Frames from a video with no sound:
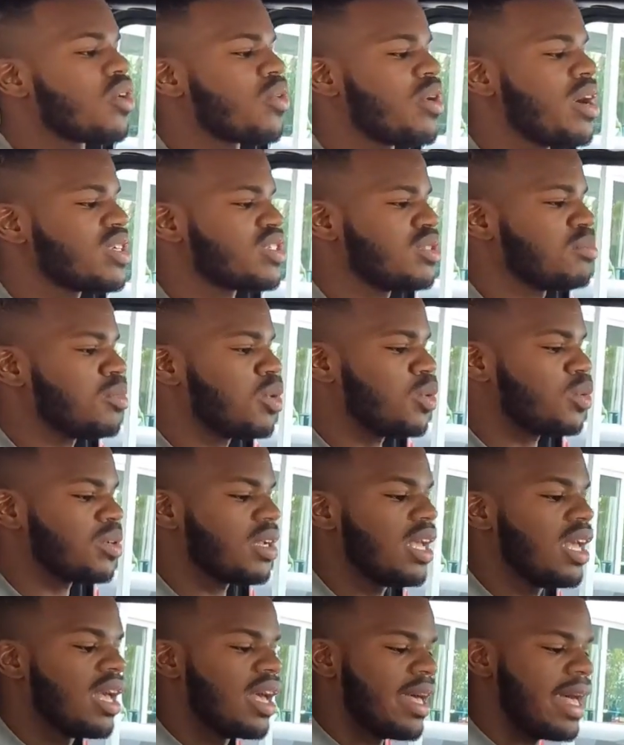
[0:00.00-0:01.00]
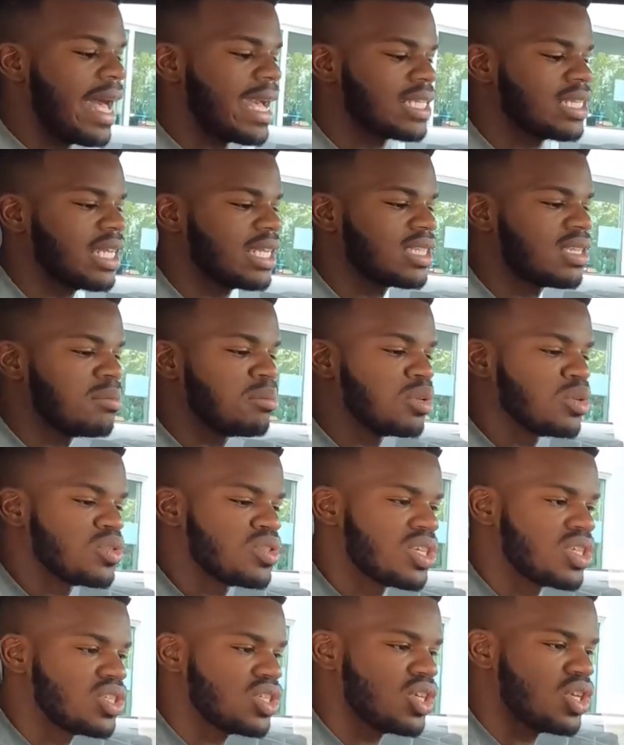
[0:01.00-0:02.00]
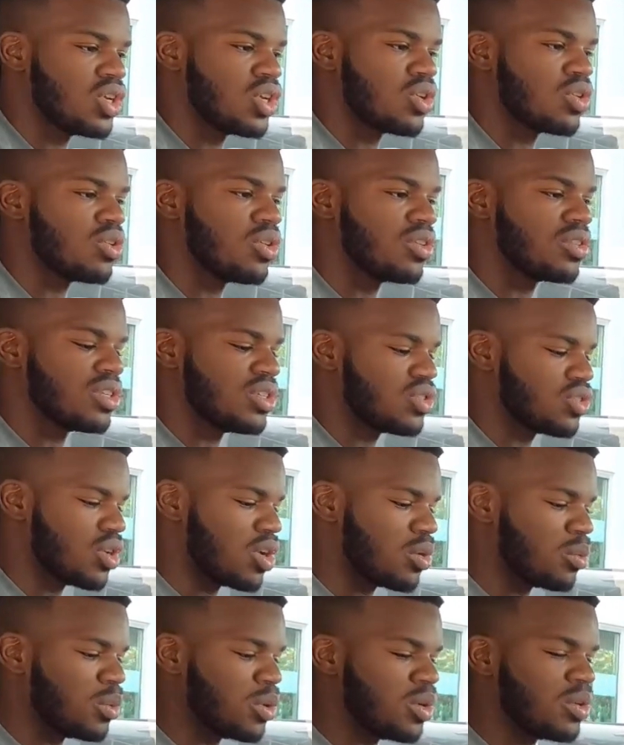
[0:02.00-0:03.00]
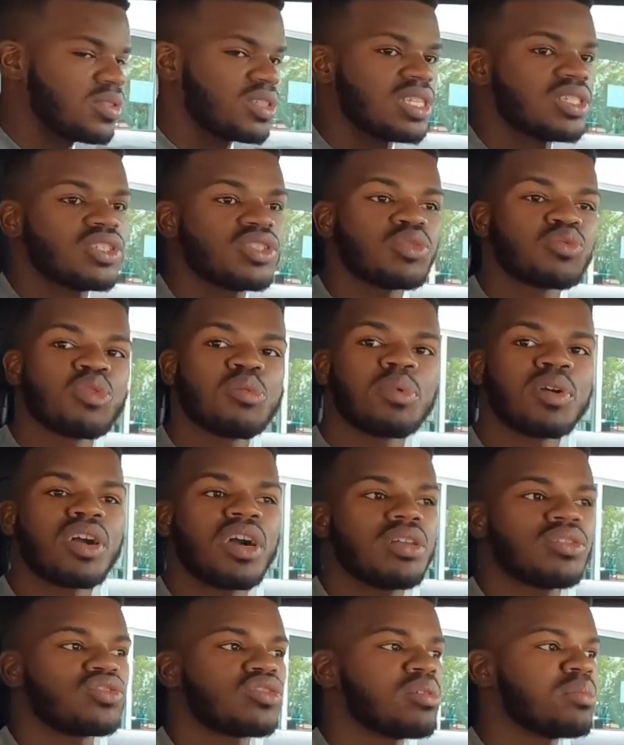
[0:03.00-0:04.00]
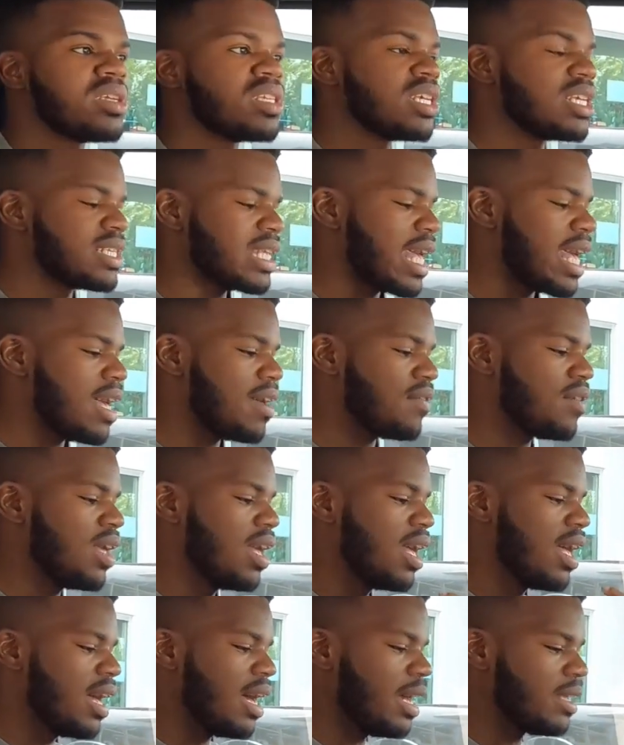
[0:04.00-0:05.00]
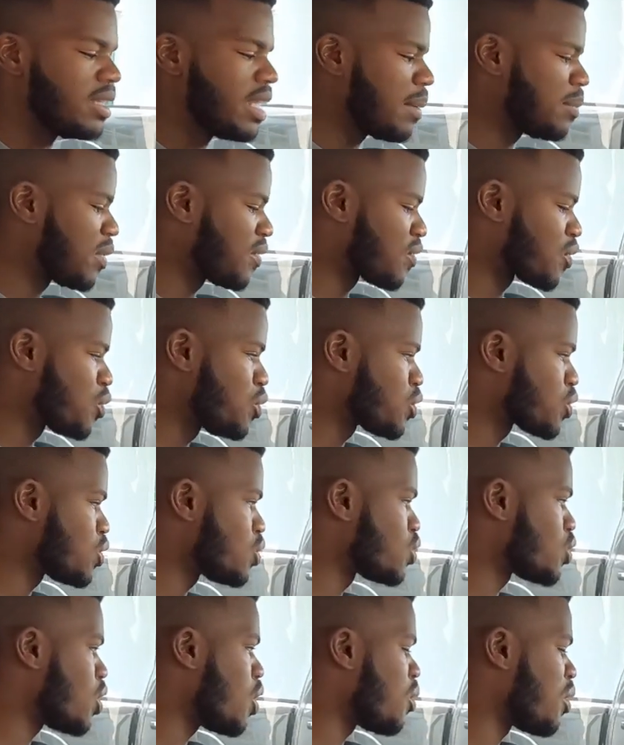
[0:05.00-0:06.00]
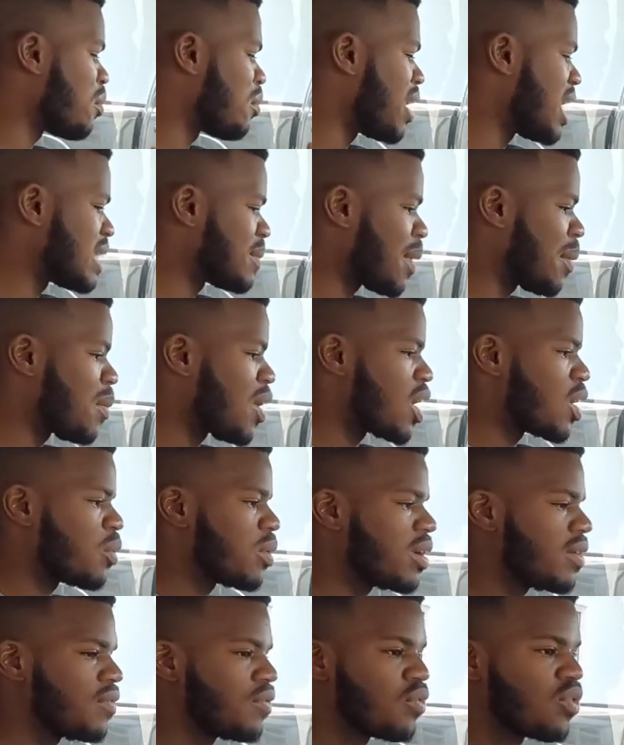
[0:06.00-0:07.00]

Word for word: garage remote. I actually like the blue stitching here on the steering wheel. Since it's a Rubicon trim, it does have adaptive cruise control with blind spot monitoring,